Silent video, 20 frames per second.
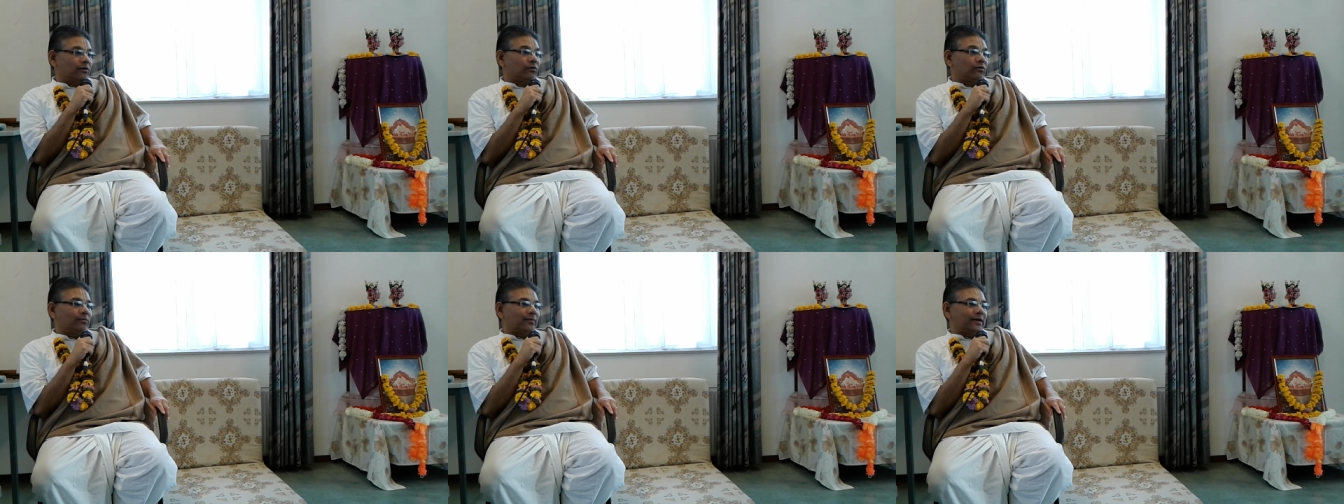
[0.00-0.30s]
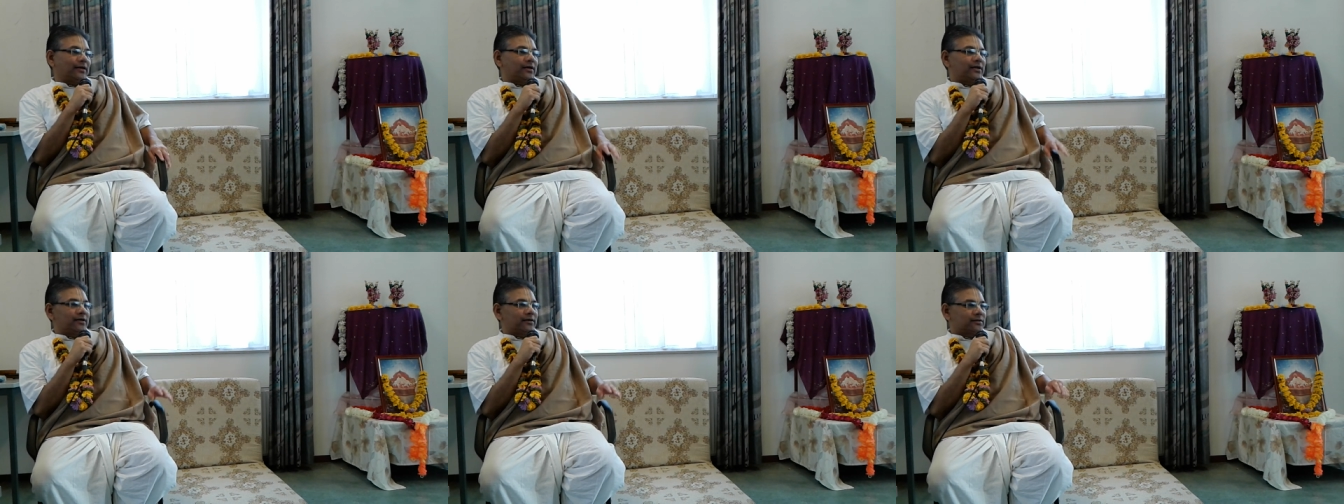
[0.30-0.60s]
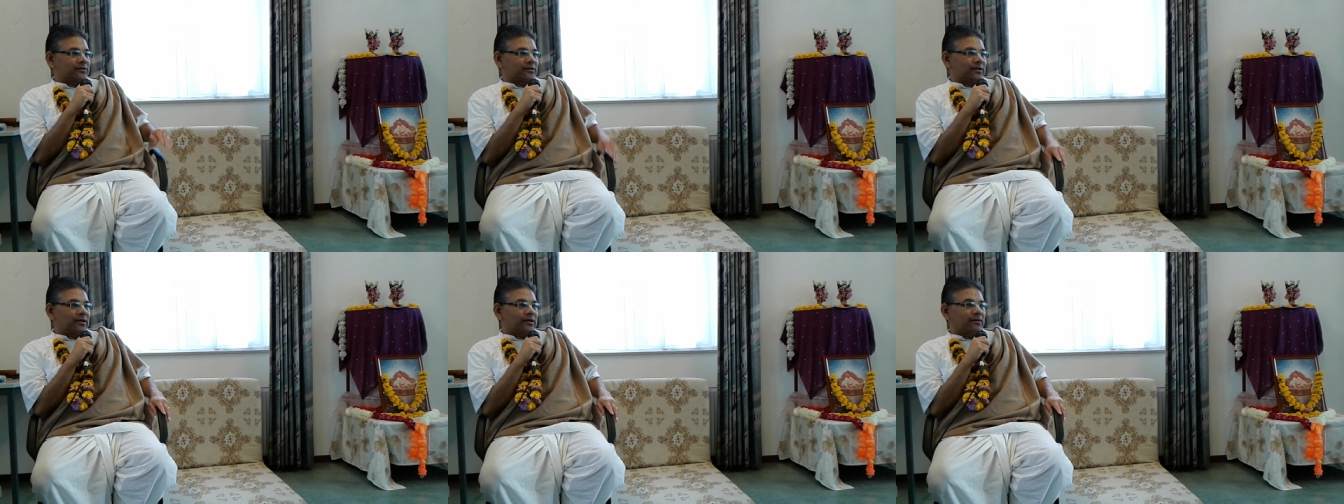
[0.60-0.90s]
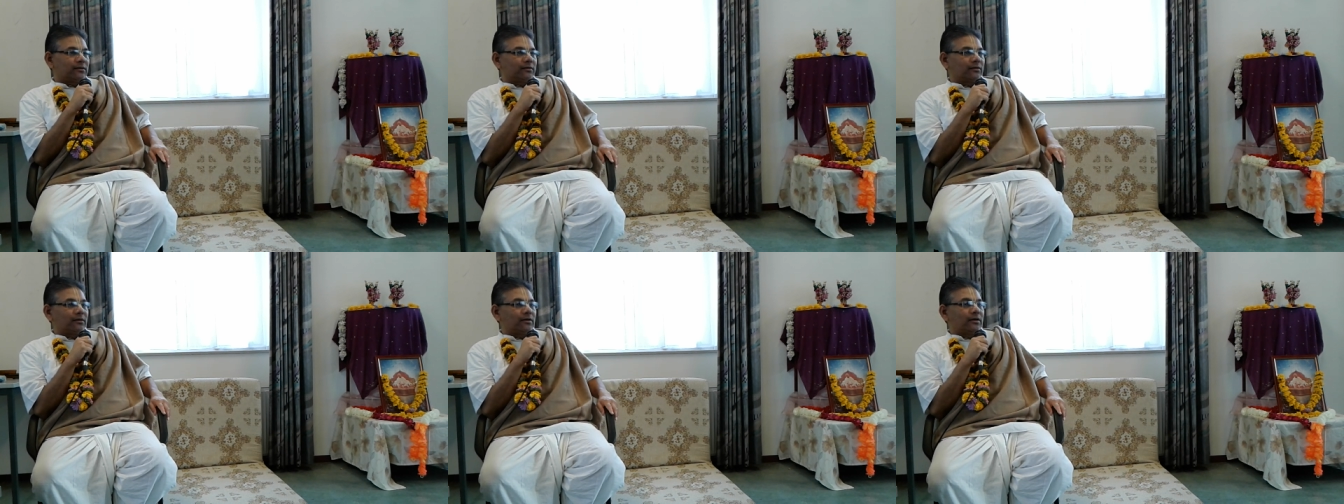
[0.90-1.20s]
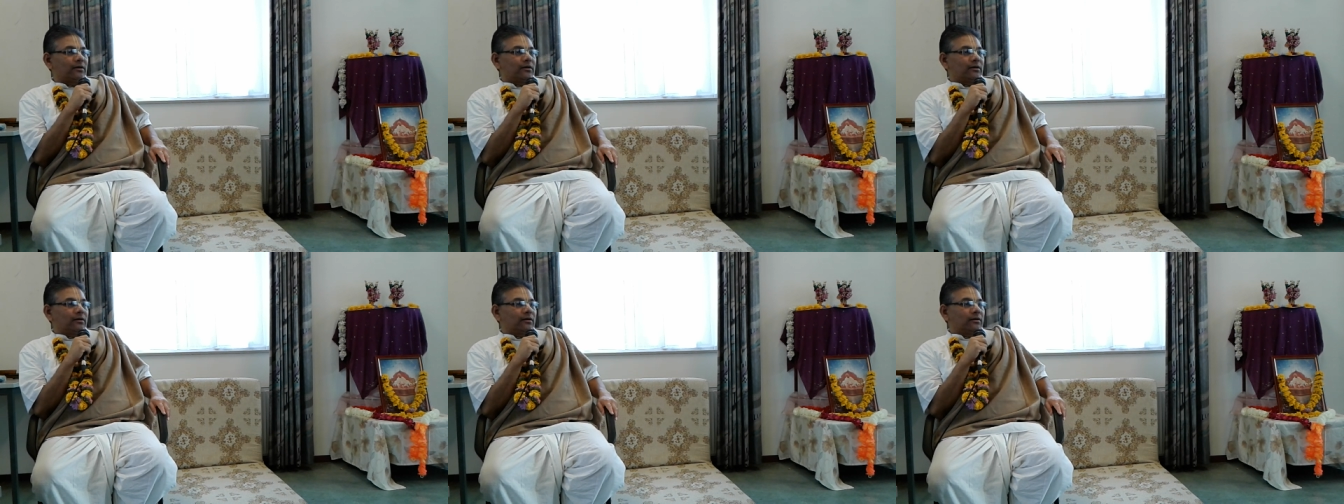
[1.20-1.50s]
oh my dear son,
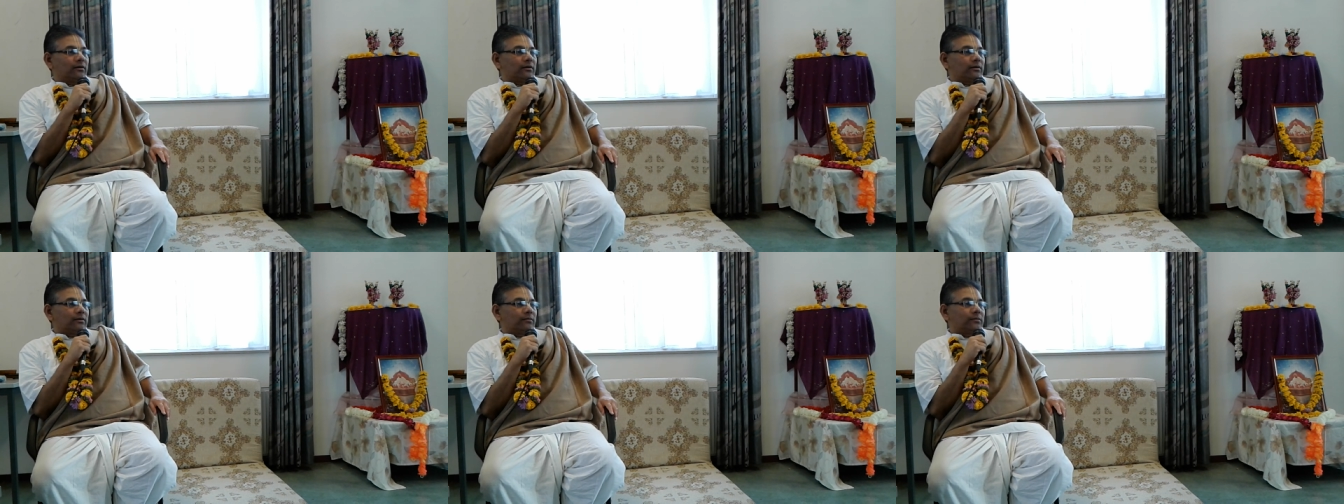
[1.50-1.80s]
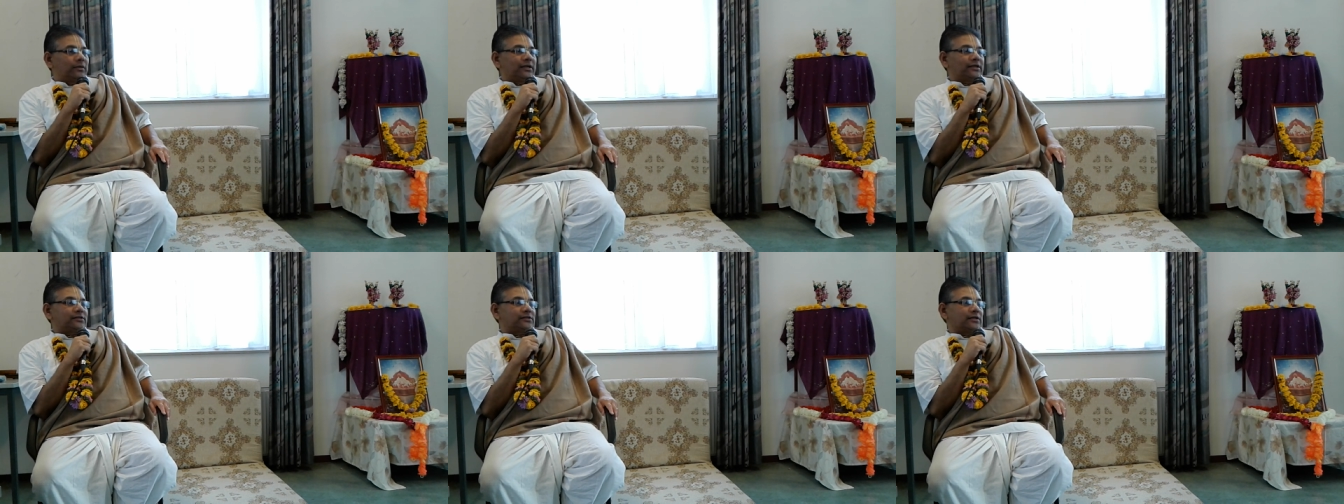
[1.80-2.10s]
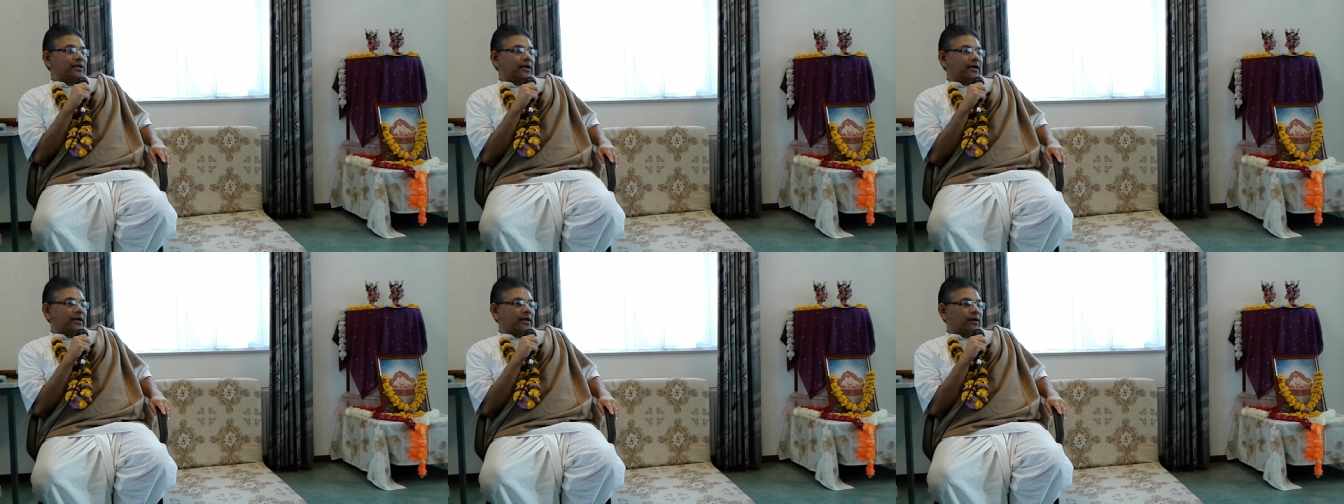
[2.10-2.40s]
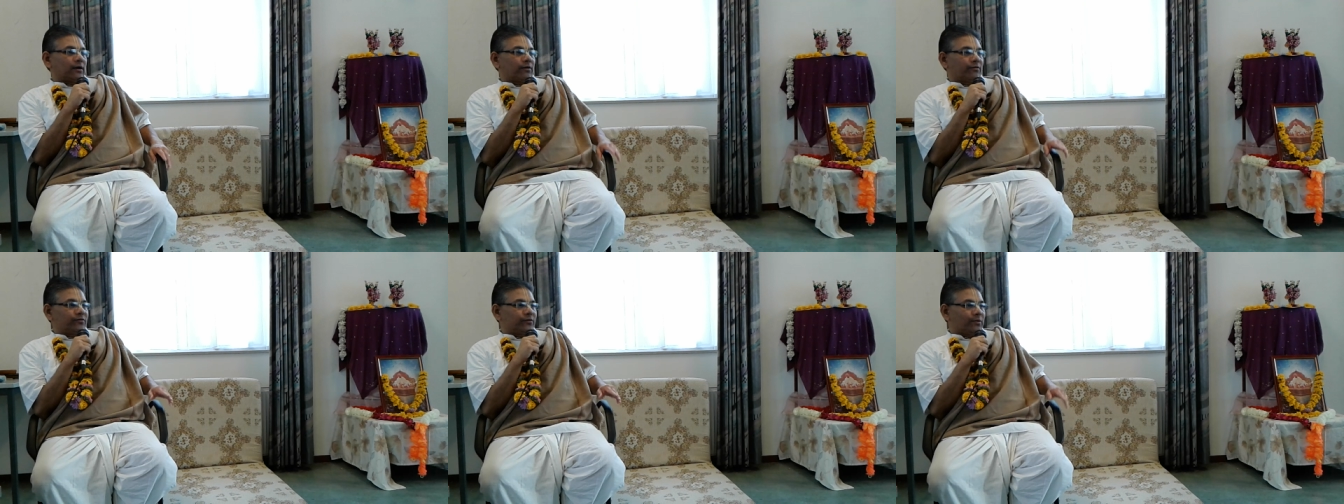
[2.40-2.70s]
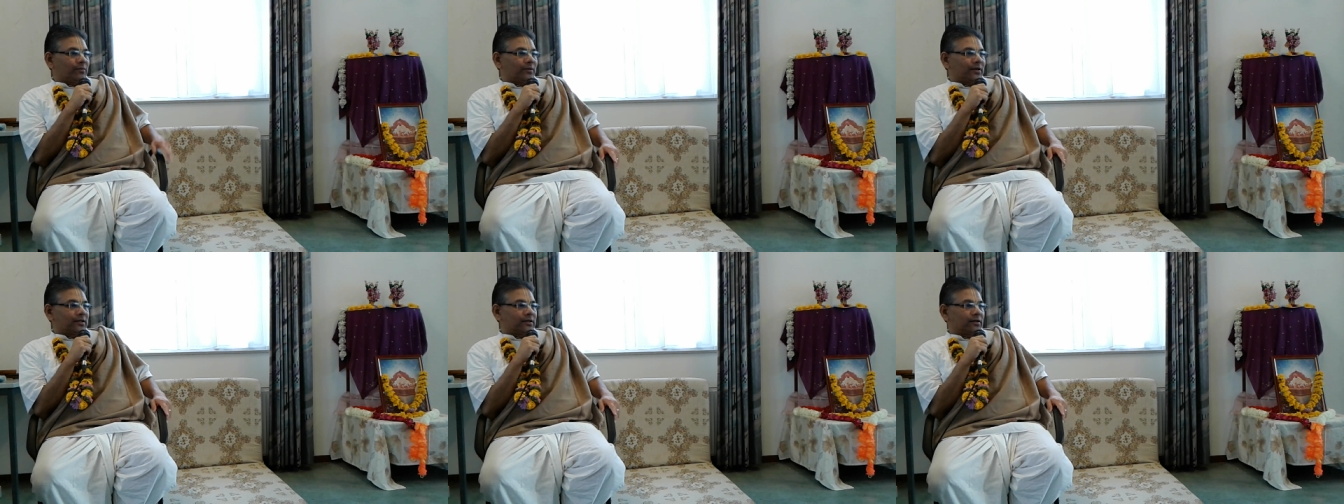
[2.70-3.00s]
please take care of your
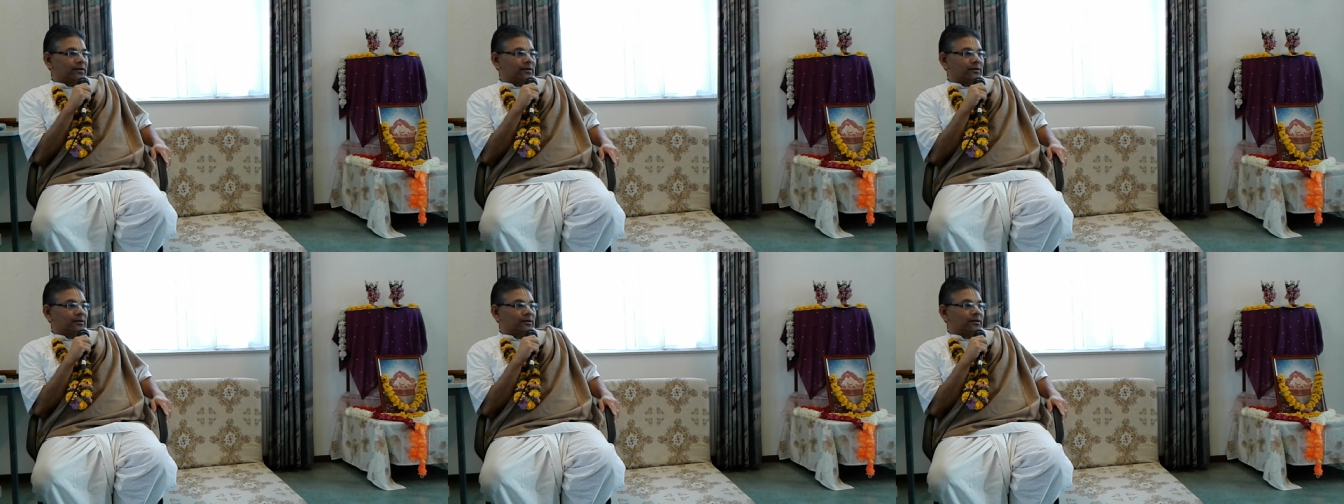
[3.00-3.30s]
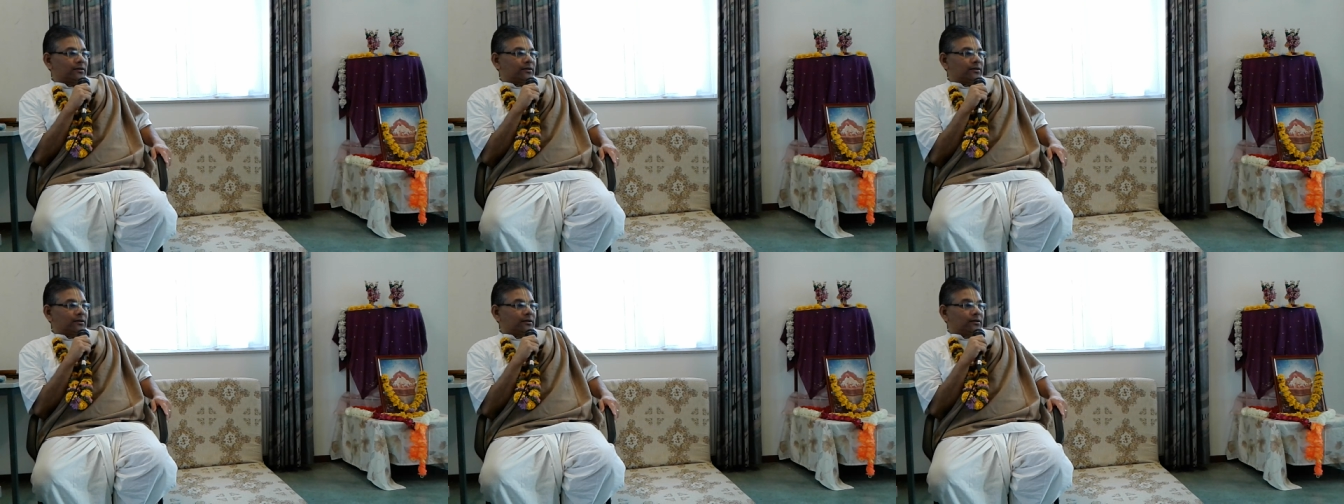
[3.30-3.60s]
mother.